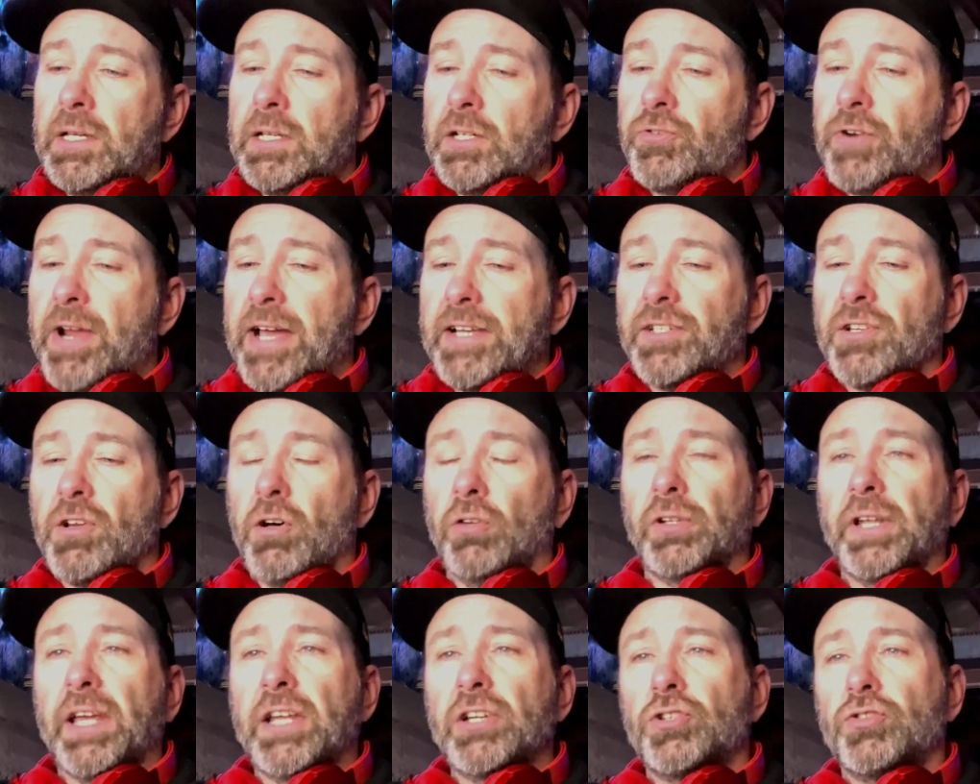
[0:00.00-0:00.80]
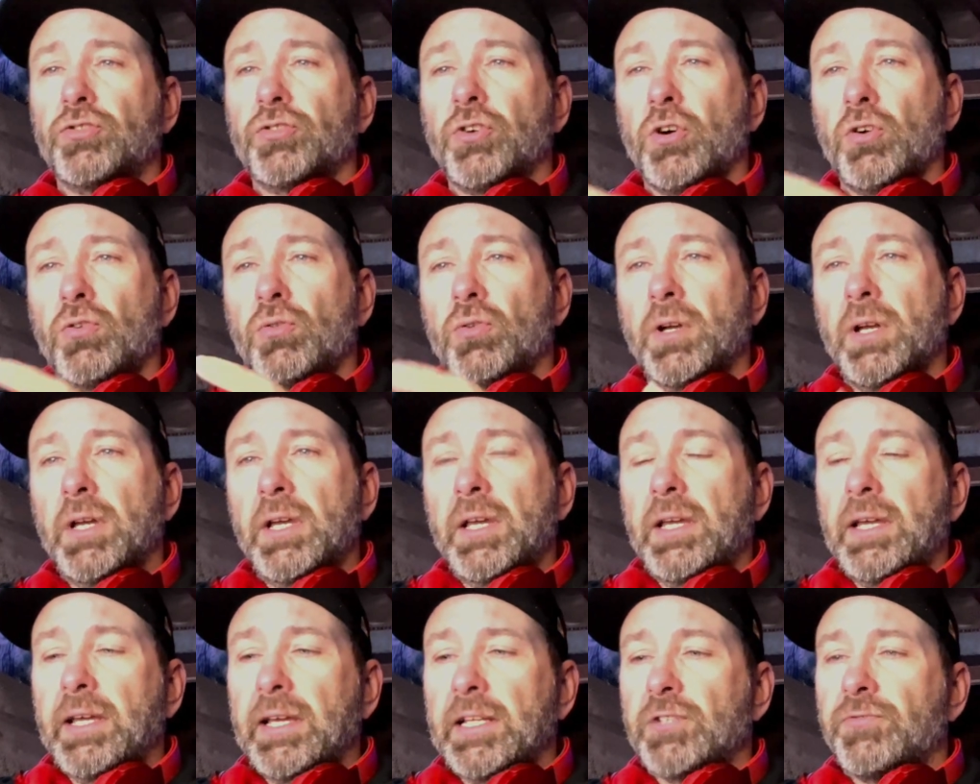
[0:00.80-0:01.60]
Track's called Intro.
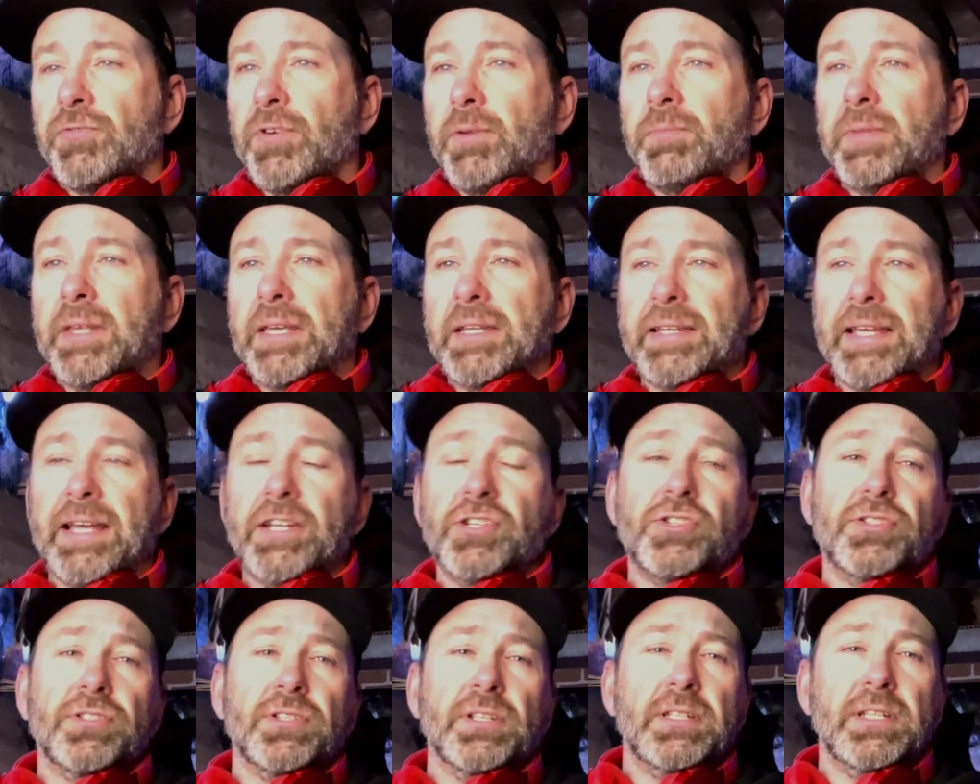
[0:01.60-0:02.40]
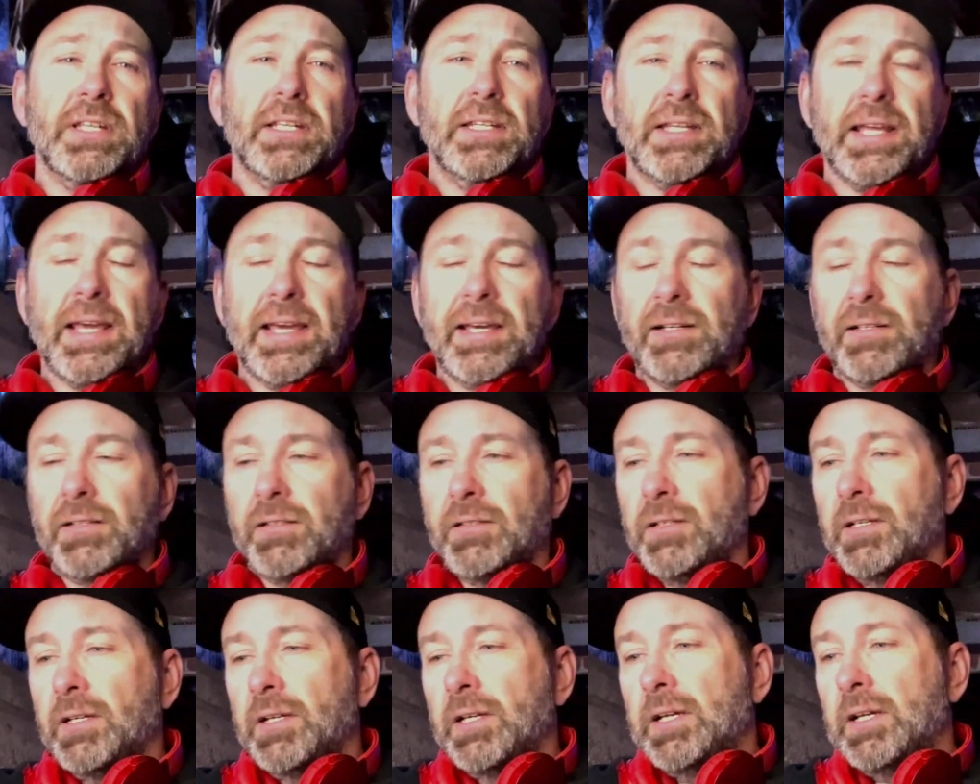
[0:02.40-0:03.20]
It's from the Attention to Detail
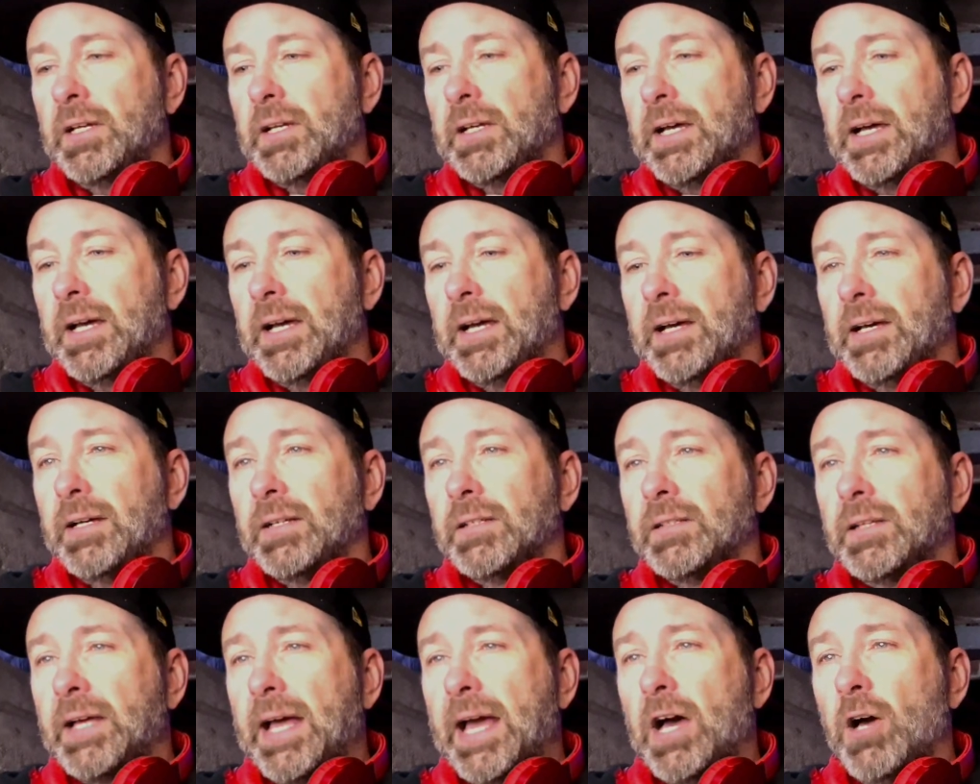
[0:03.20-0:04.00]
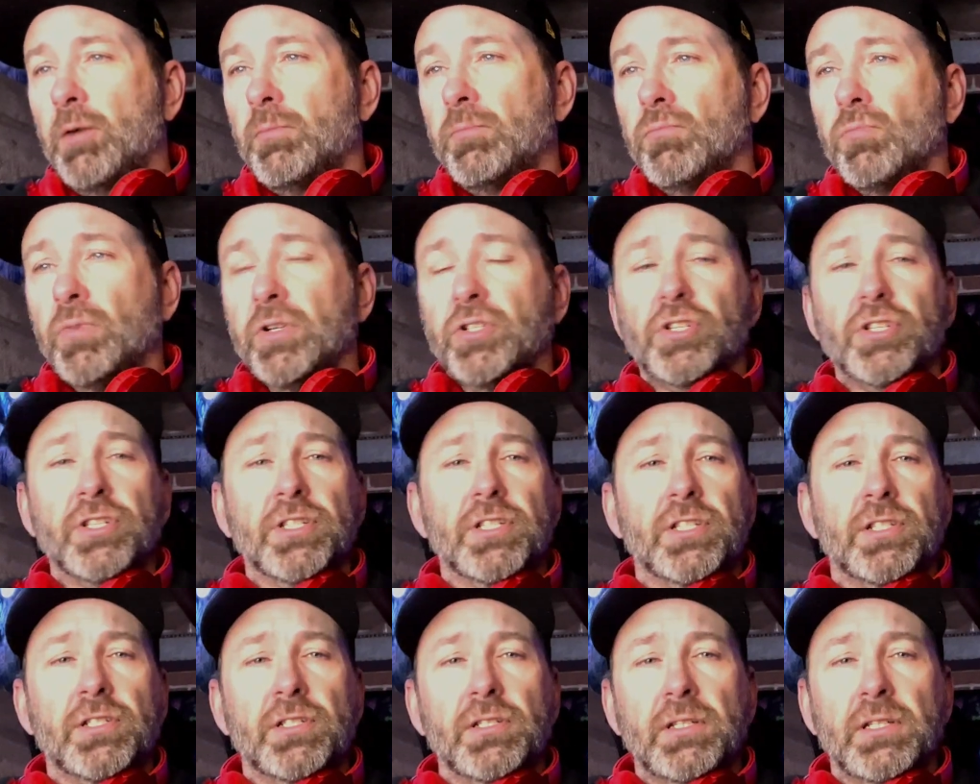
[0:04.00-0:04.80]
album, which
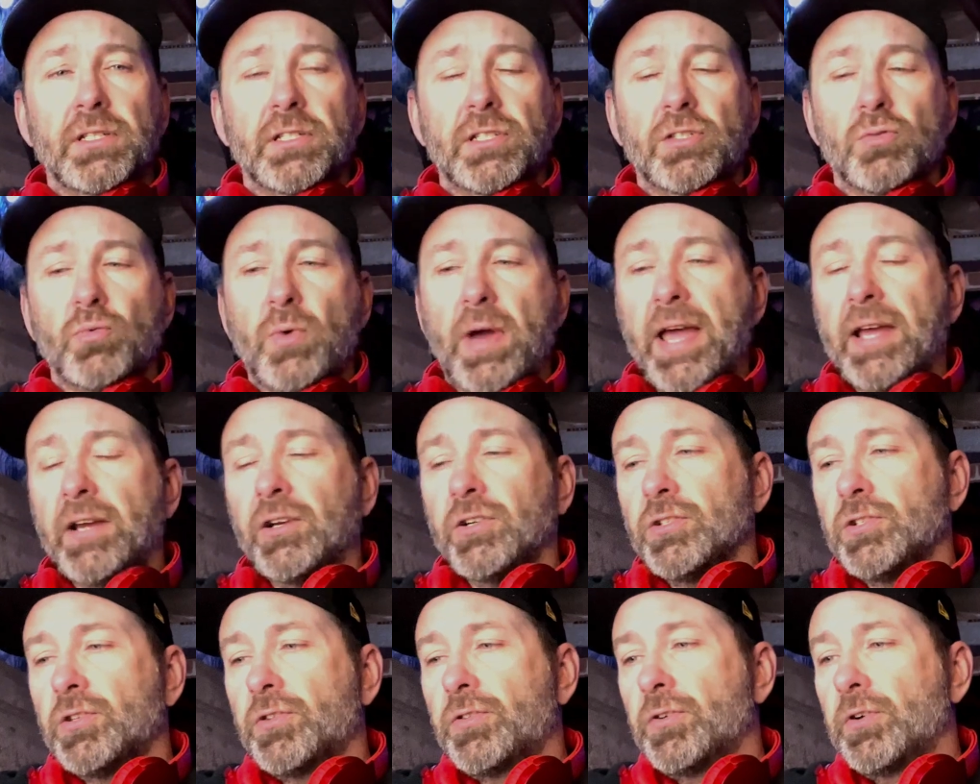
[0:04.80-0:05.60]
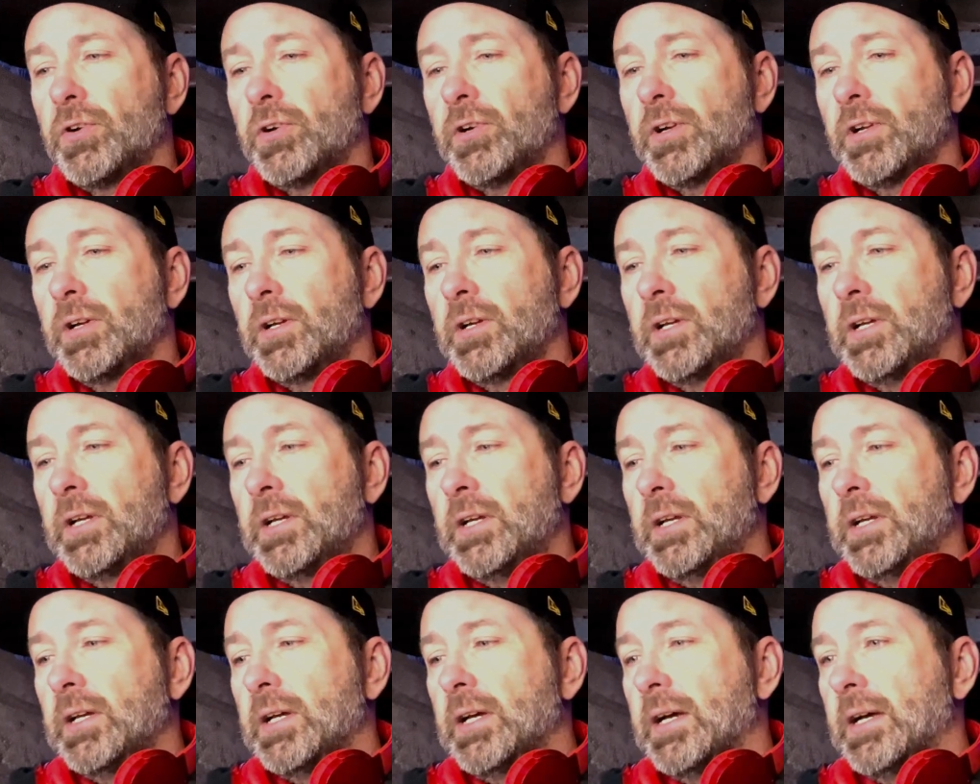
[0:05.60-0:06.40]
is Swagger's third
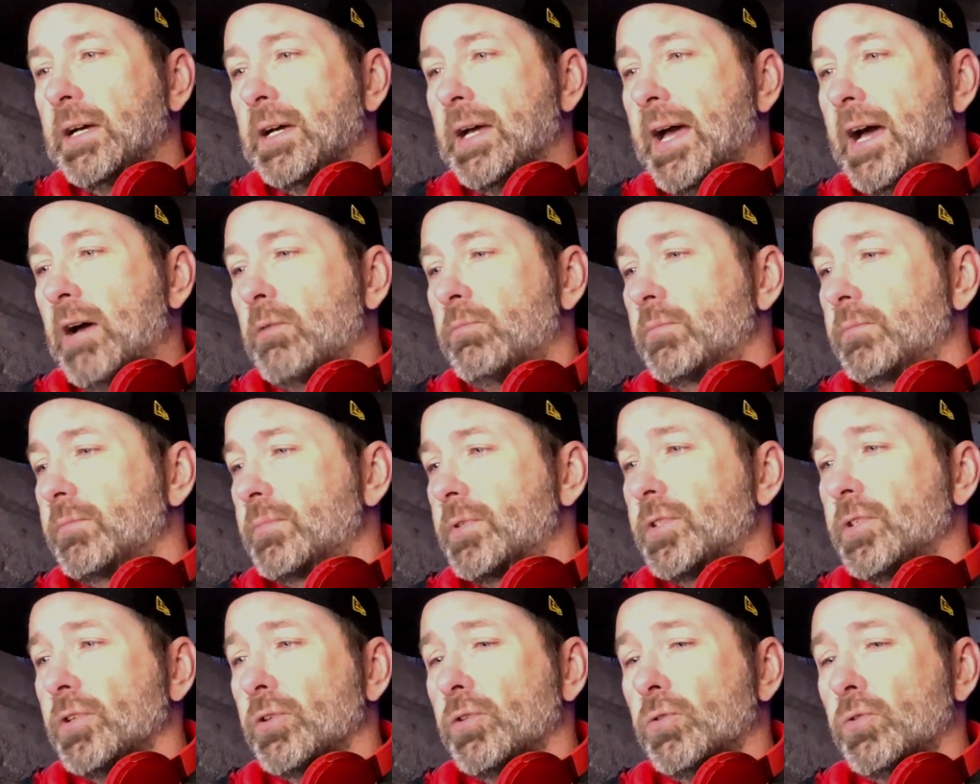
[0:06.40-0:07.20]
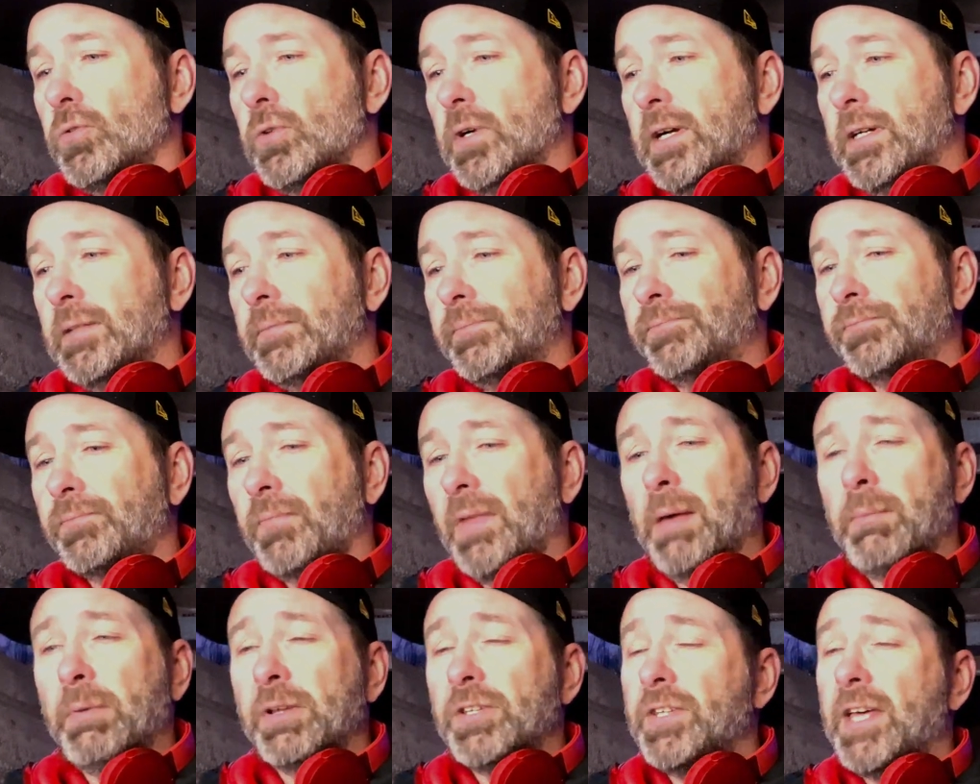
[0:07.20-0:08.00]
album. So
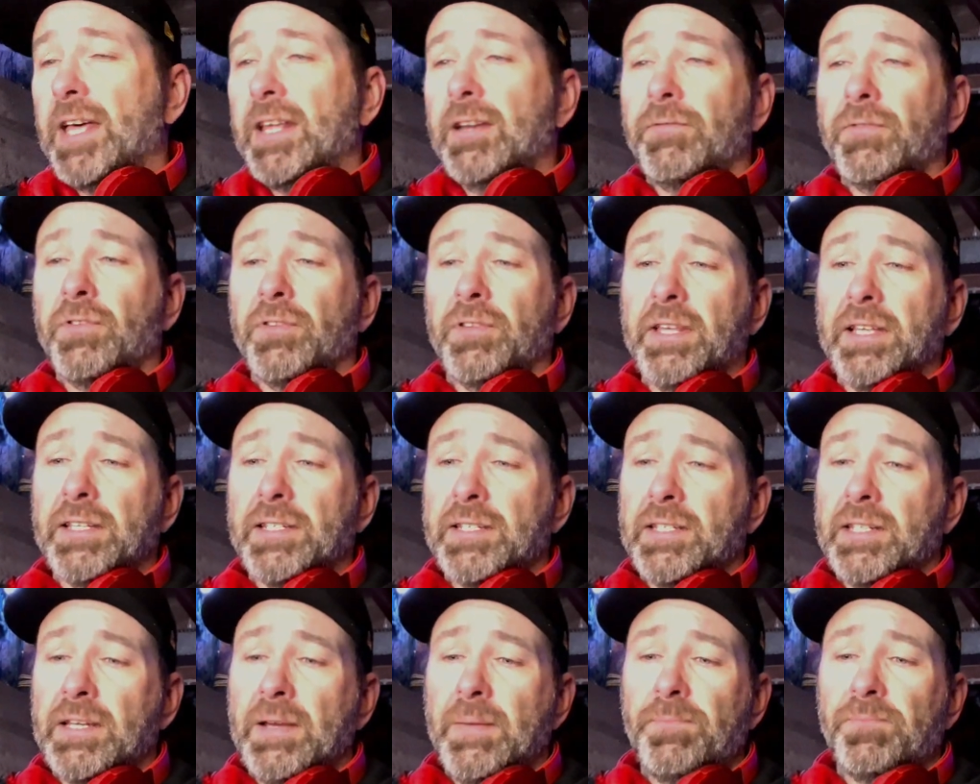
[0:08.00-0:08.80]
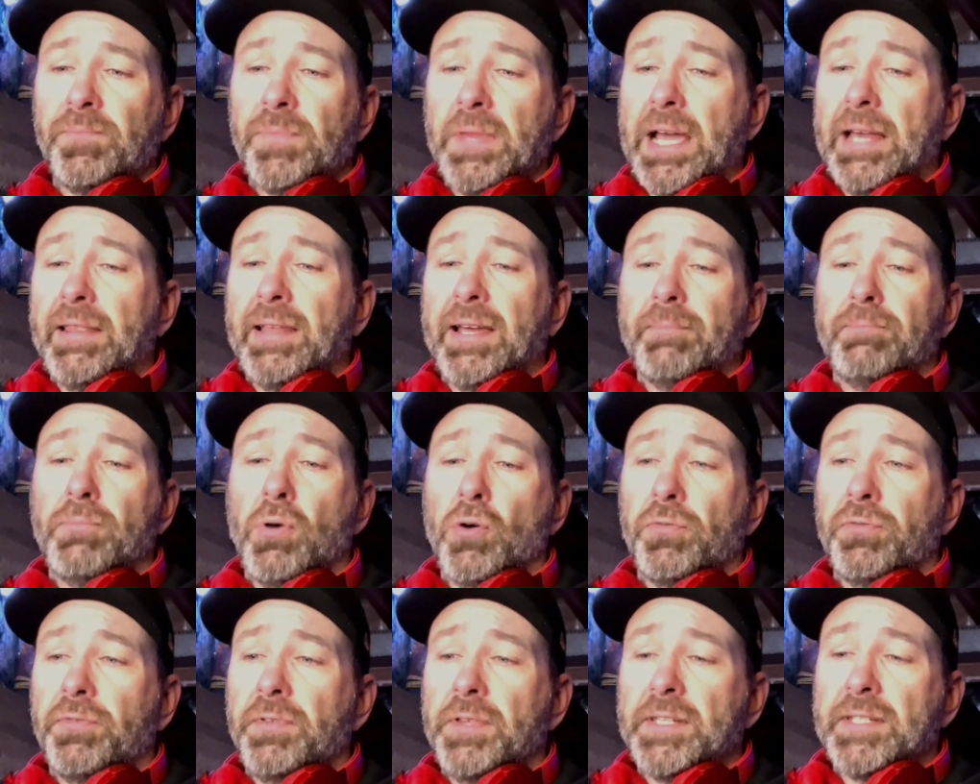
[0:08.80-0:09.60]
I'm excited for this. I like
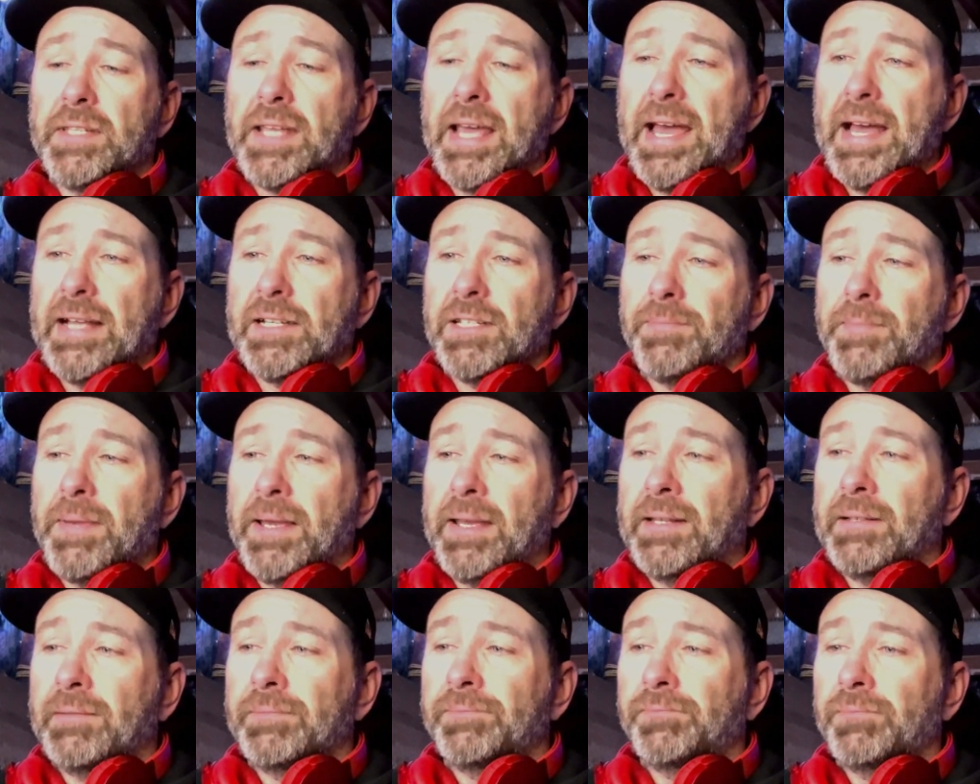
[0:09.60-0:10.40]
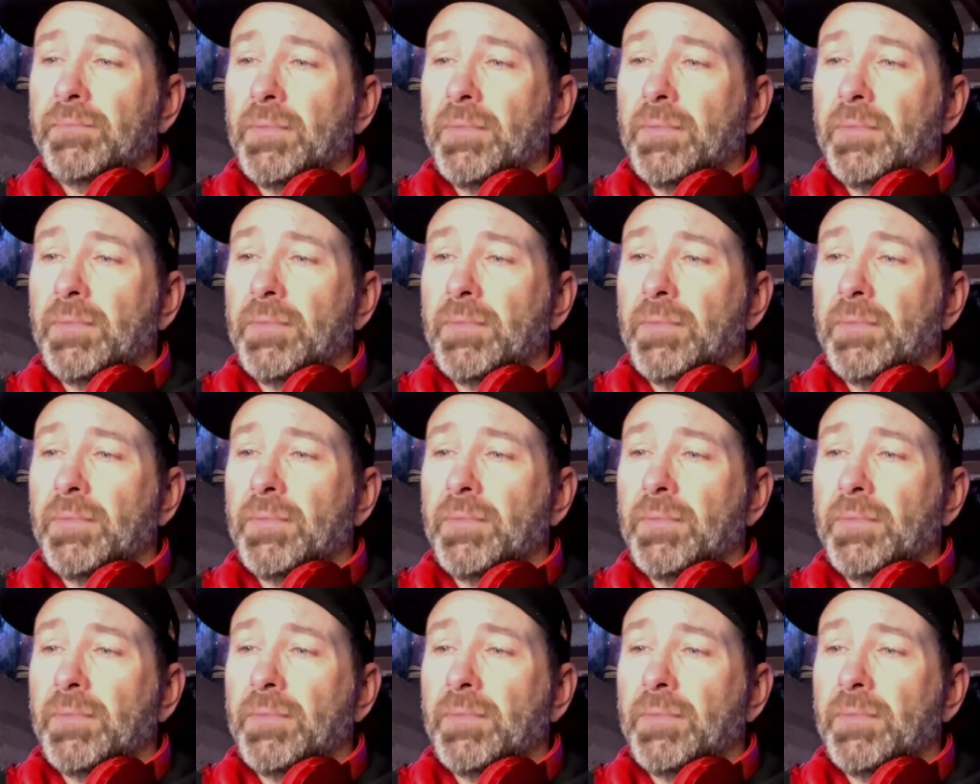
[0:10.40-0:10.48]
both of these cats, man.